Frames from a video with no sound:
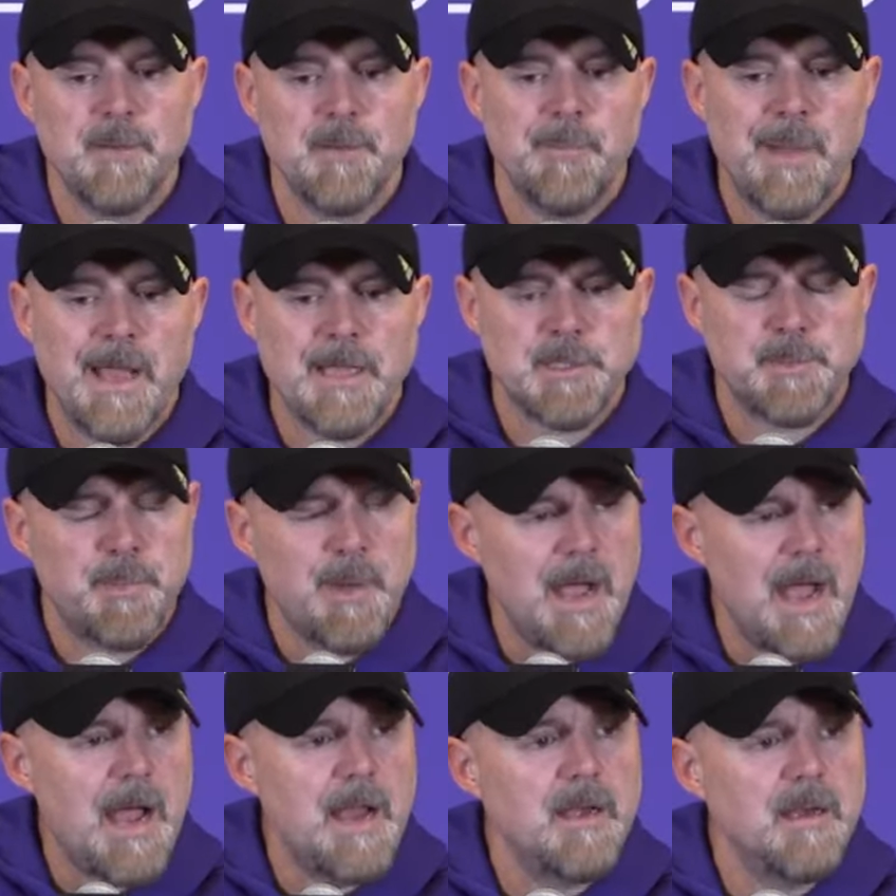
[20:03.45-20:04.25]
a bad
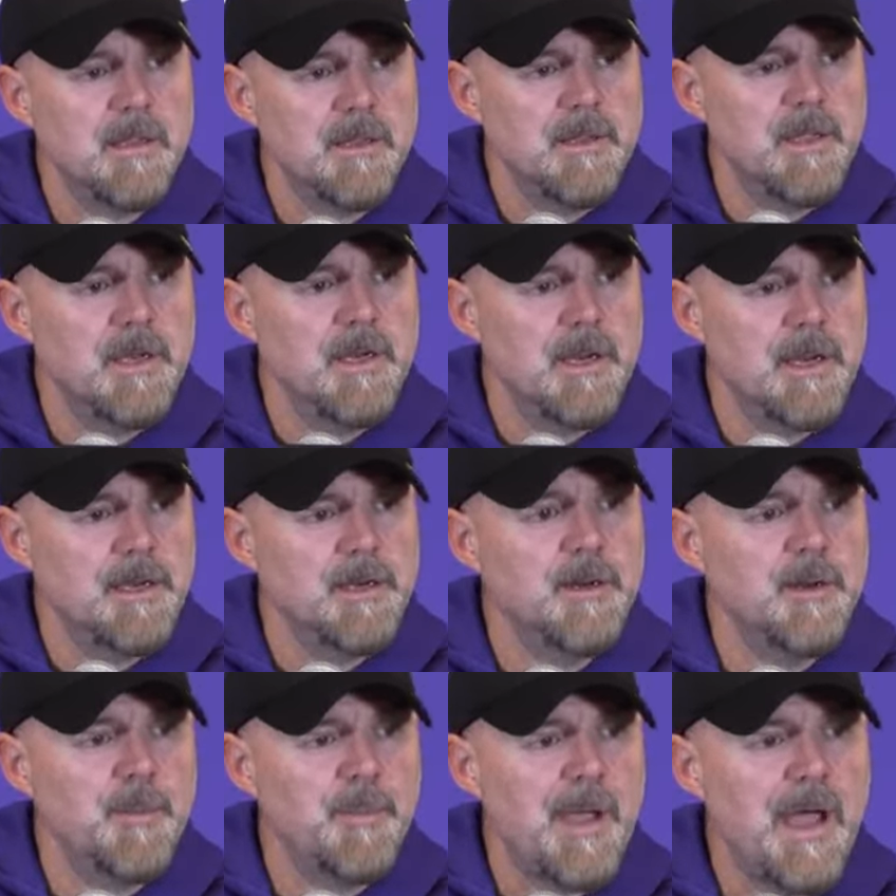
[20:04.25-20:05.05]
spot and then
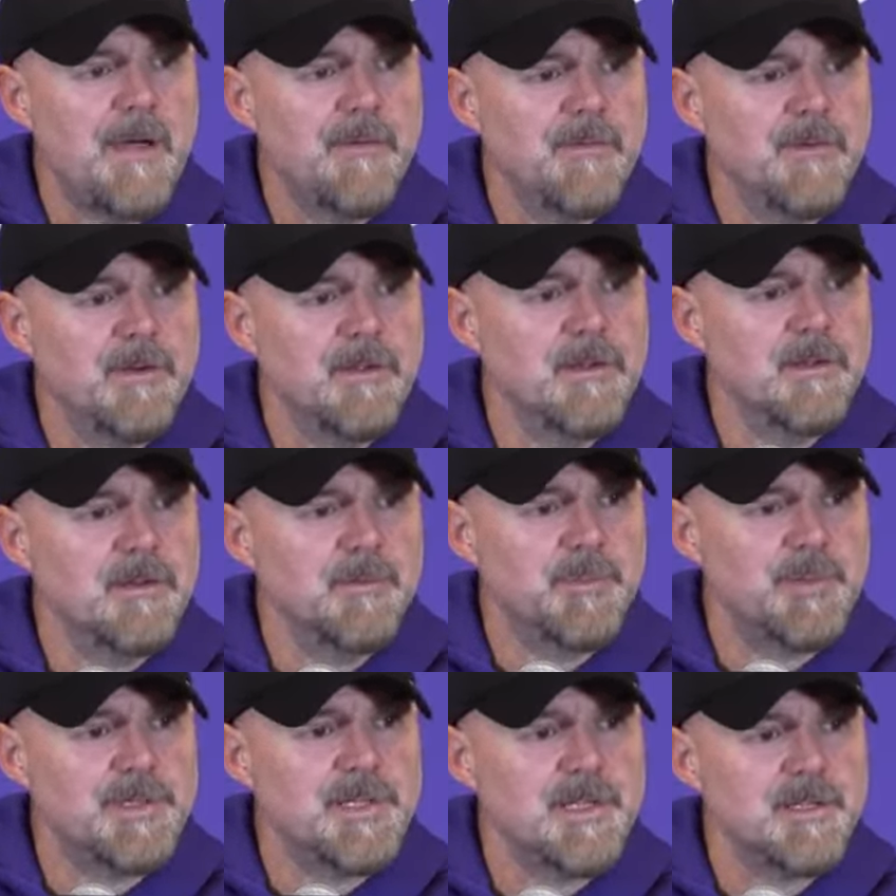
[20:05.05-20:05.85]
ended up having to
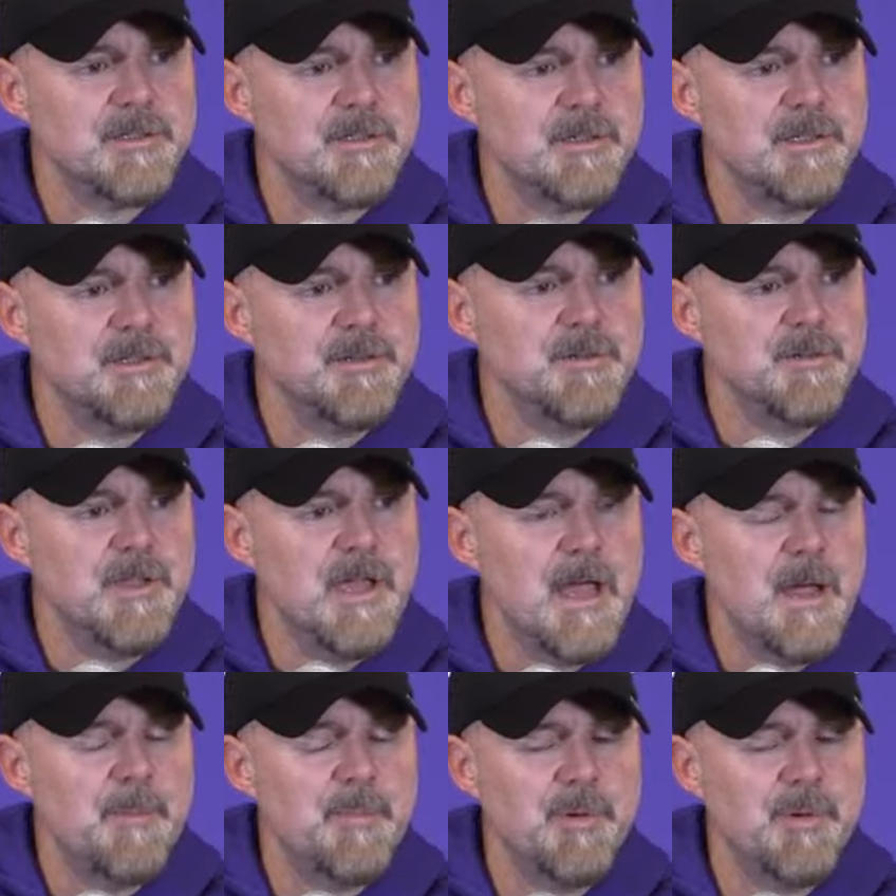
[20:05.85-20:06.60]
potentially do that.